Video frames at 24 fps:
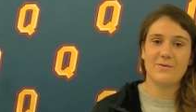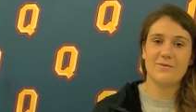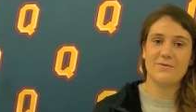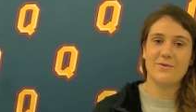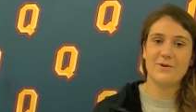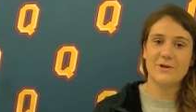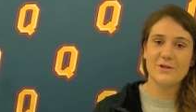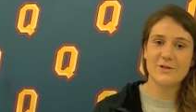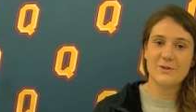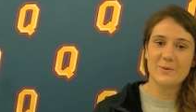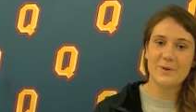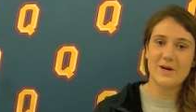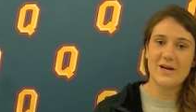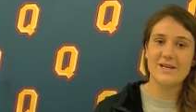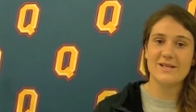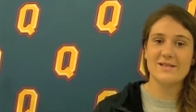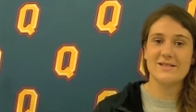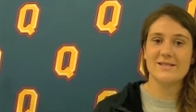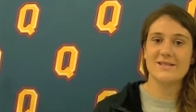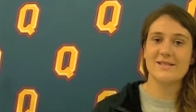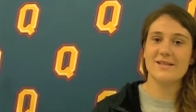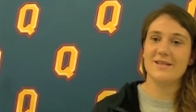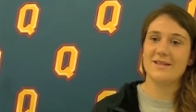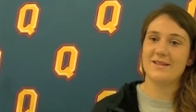first
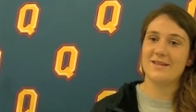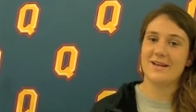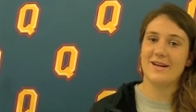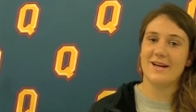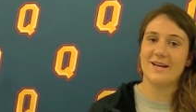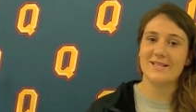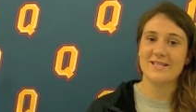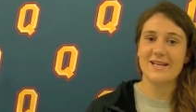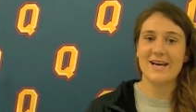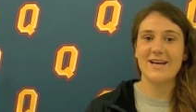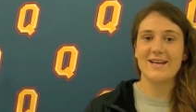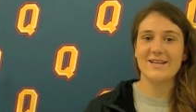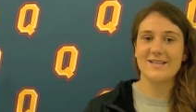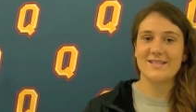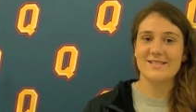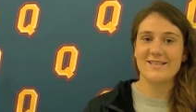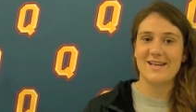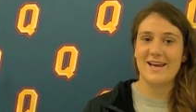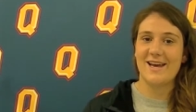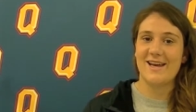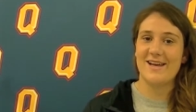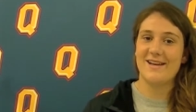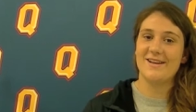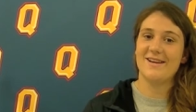ones that I text
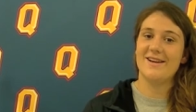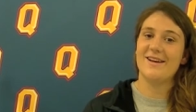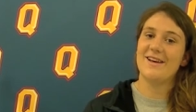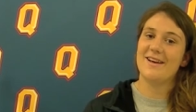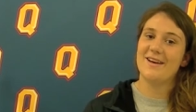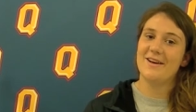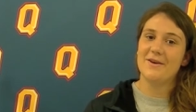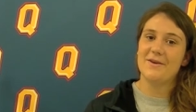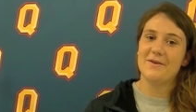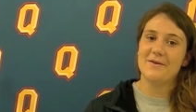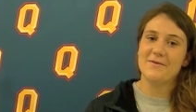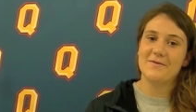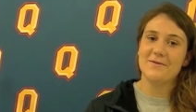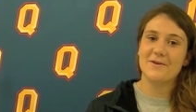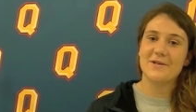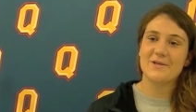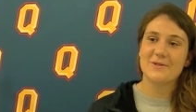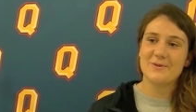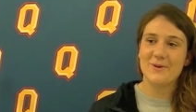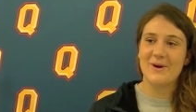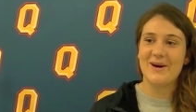and first